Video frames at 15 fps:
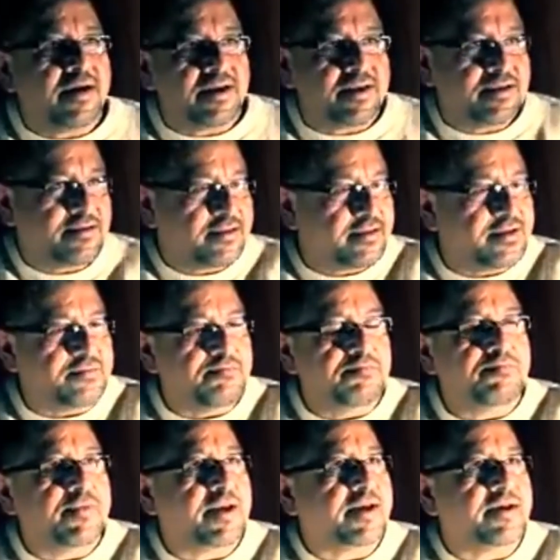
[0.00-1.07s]
I
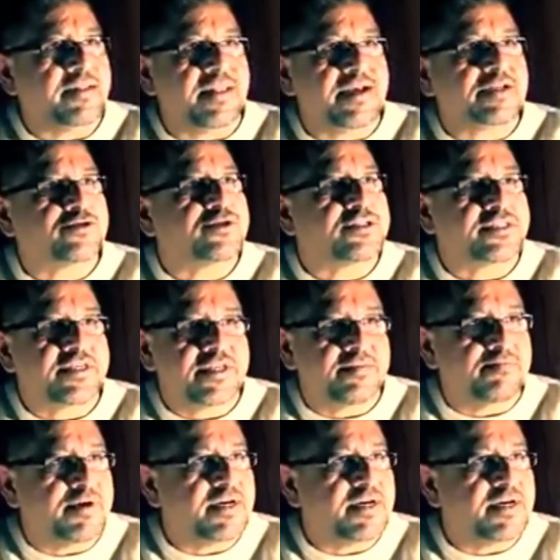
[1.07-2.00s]
like electricity